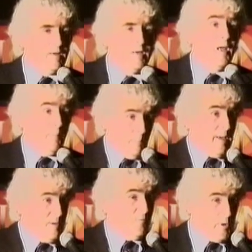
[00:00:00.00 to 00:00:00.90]
And
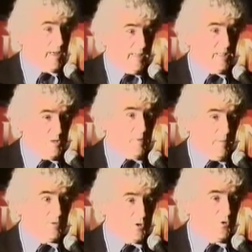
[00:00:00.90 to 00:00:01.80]
maybe if we could get these
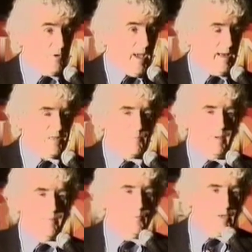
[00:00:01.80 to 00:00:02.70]
people to shoot at us,
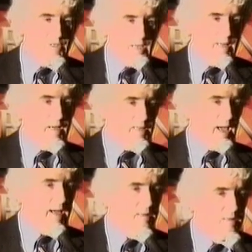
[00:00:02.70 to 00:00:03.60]
maybe we could say they
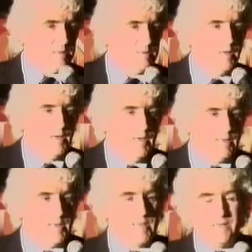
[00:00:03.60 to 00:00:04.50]
attacked us. And
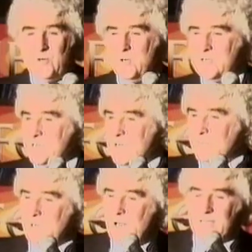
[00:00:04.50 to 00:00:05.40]
they sent the USS
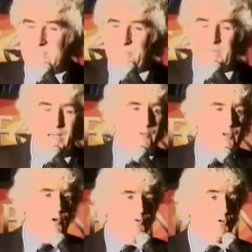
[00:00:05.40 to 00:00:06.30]
Henry Knox up and down the
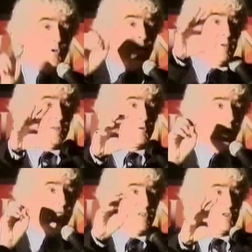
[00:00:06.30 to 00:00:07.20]
coast shooting big
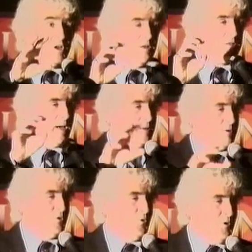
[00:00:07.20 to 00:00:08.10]
12-inch guns onto
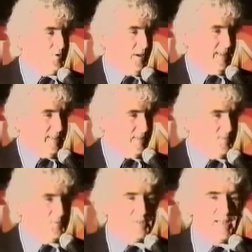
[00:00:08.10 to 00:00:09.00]
the shore trying to get
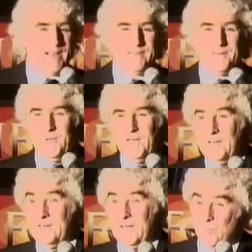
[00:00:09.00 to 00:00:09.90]
them to attack them.
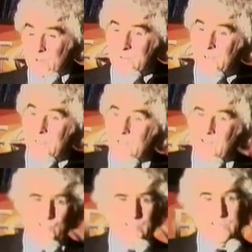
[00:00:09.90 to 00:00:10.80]
And they wouldn't.
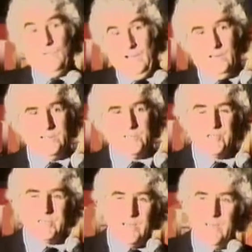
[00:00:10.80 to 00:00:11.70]
And so they said, well, let's
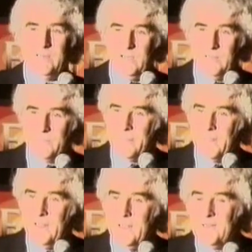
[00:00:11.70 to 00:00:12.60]
just say they
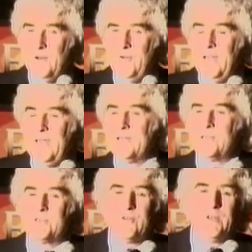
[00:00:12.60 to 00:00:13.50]
did. you know.
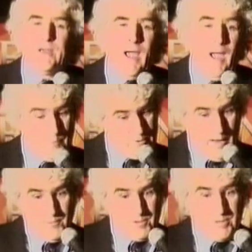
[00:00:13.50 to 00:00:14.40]
And so
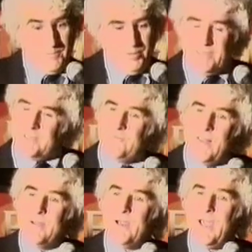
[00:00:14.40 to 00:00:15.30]
I was completely
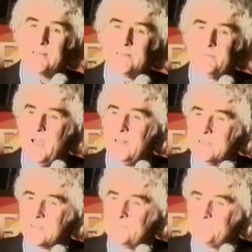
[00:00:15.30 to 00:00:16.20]
flabbergasted by
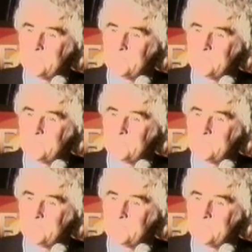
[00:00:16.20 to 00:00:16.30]
this.